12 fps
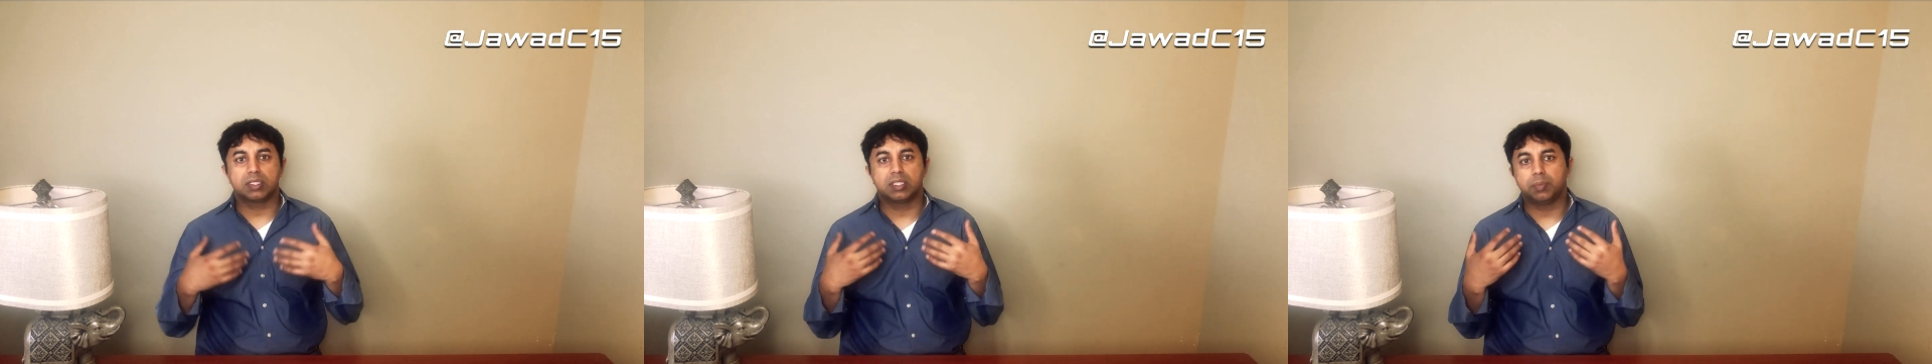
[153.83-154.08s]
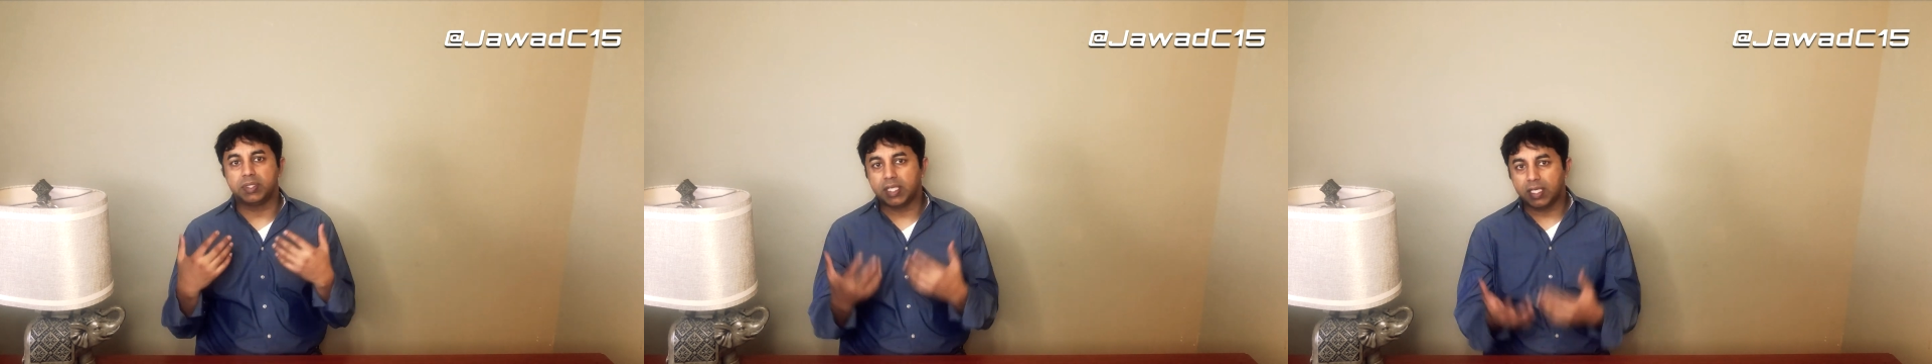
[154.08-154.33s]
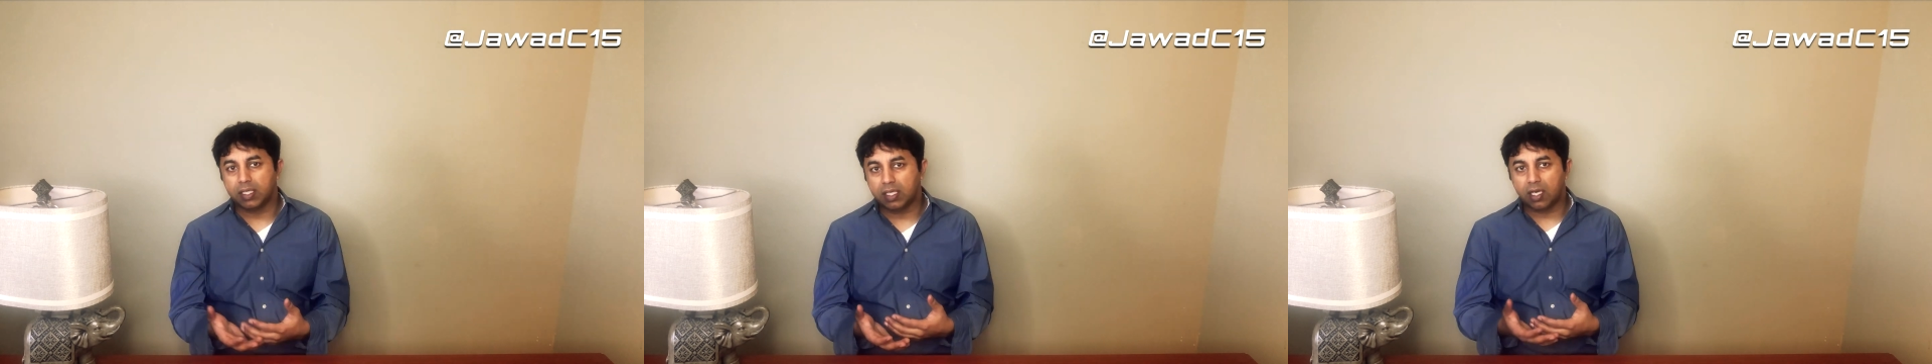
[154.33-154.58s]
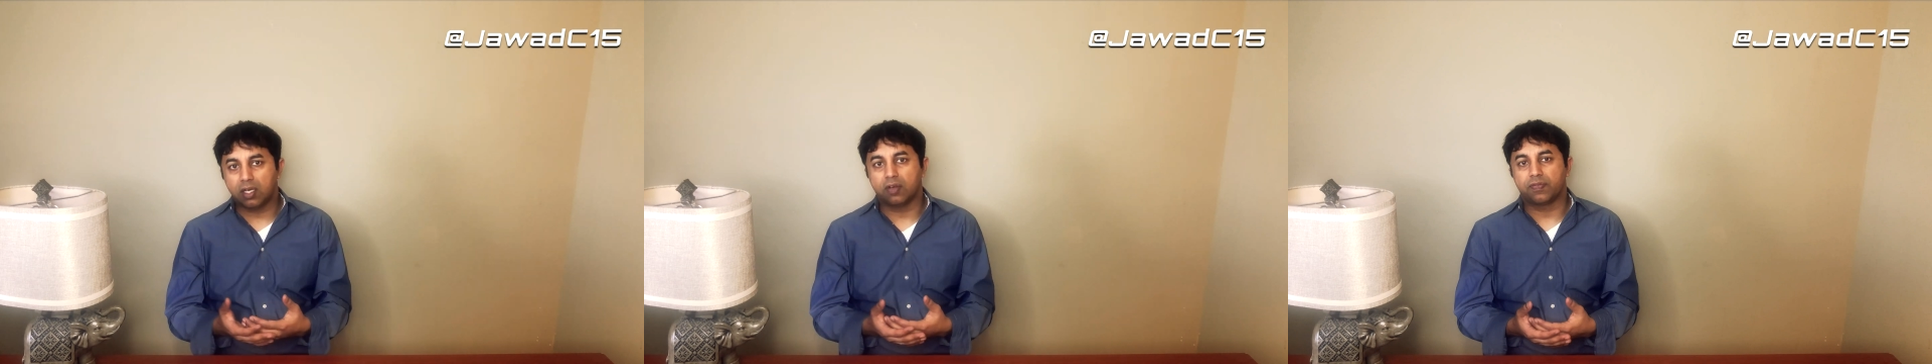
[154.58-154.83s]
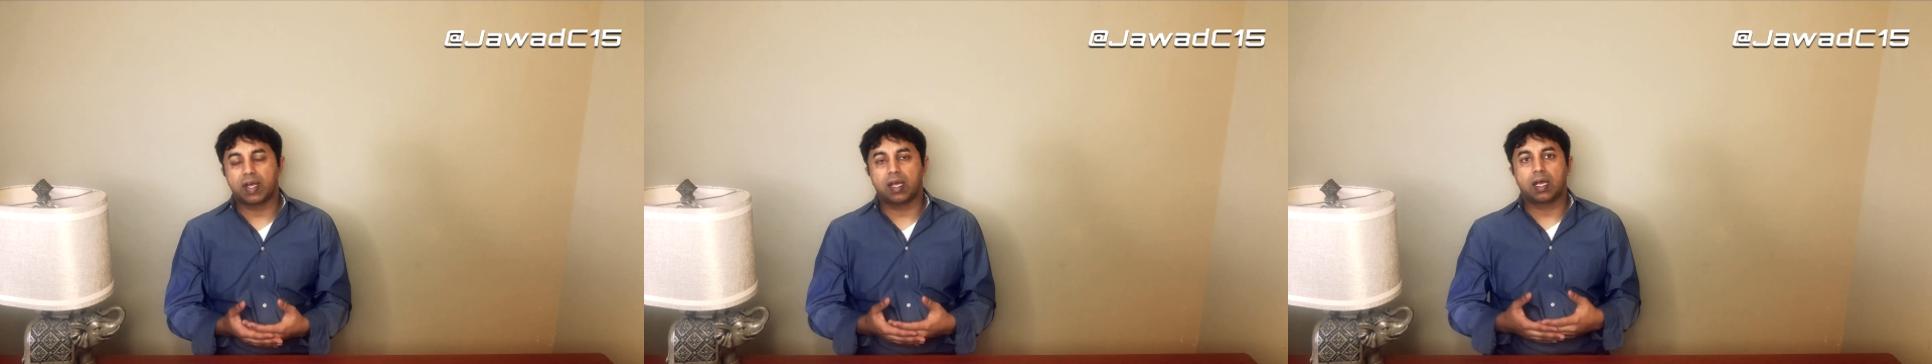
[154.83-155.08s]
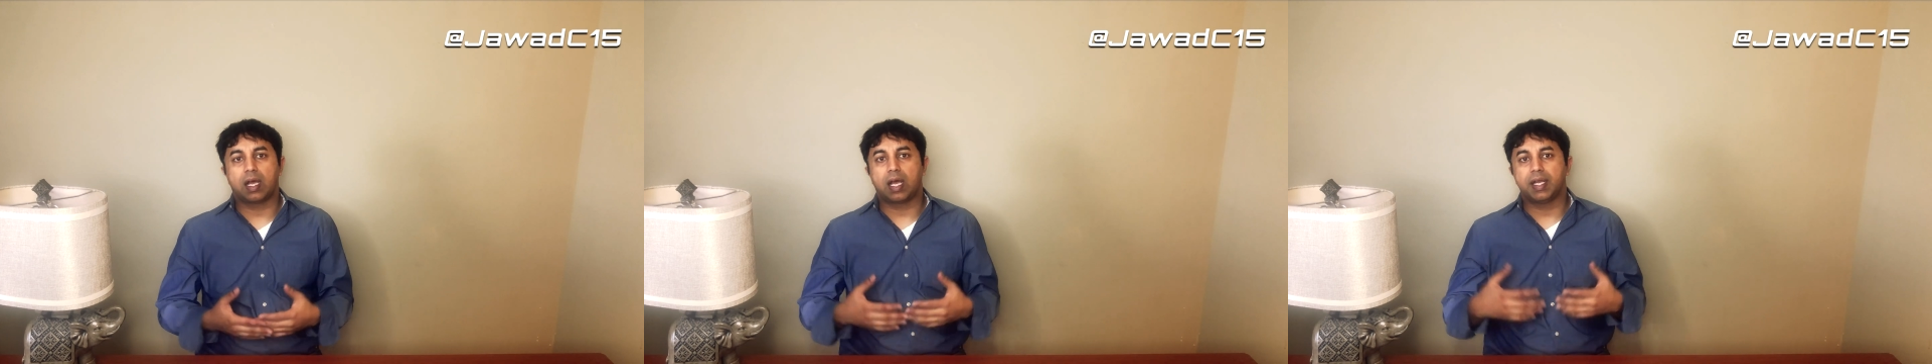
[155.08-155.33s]
to be taken care of.
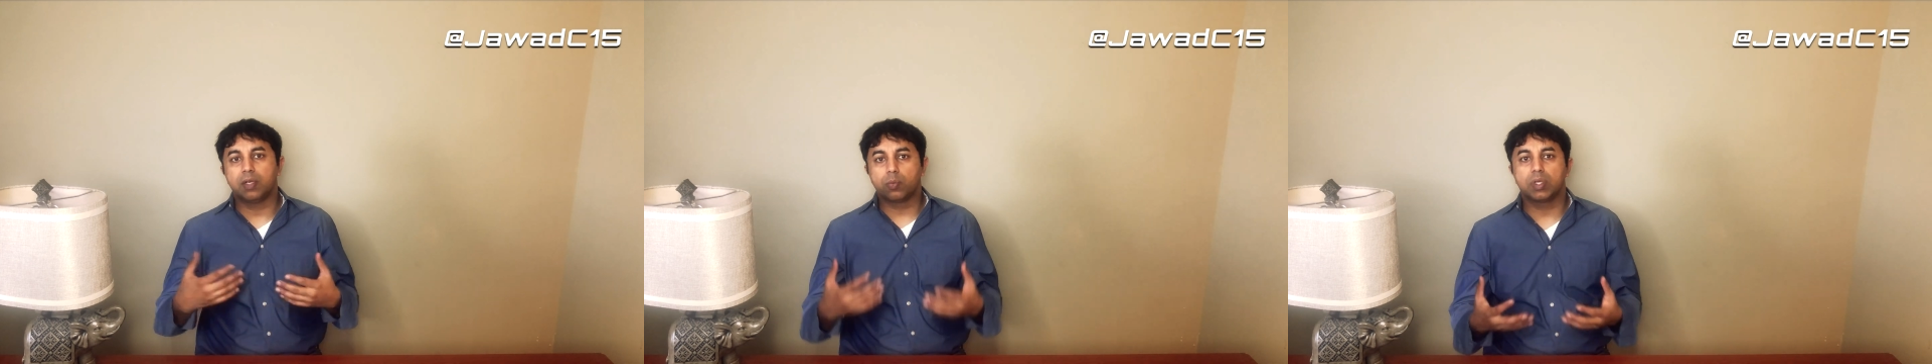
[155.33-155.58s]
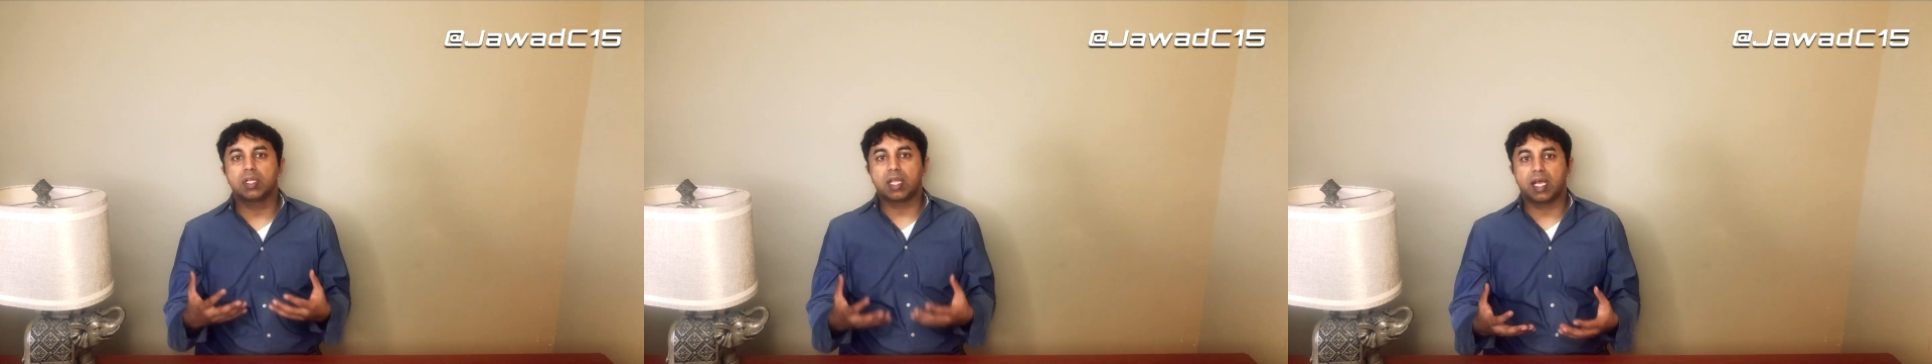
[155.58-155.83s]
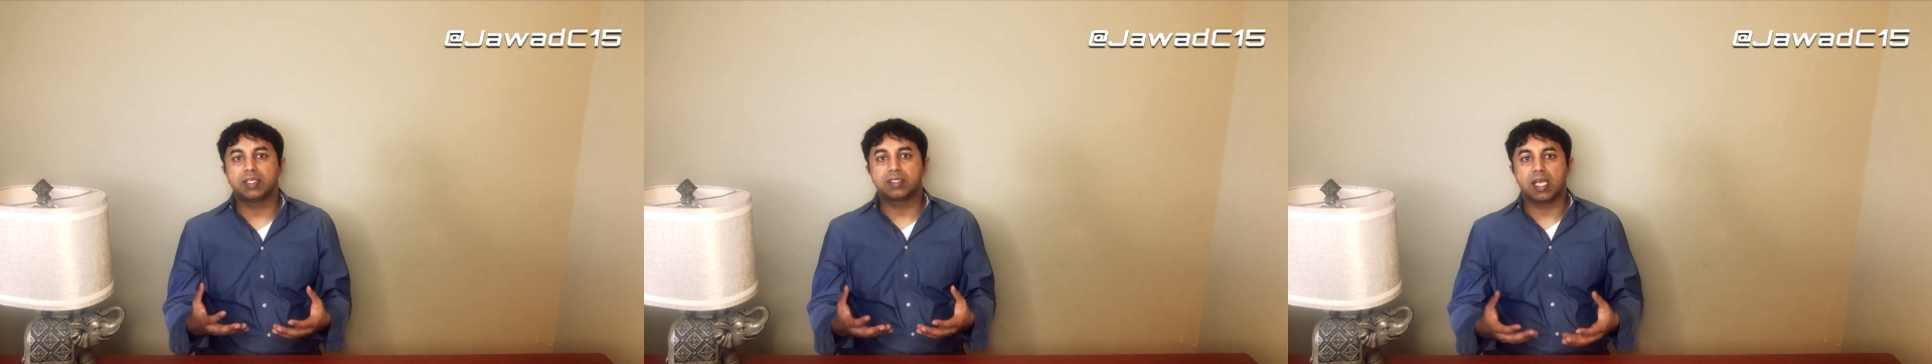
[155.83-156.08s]
I didn't realize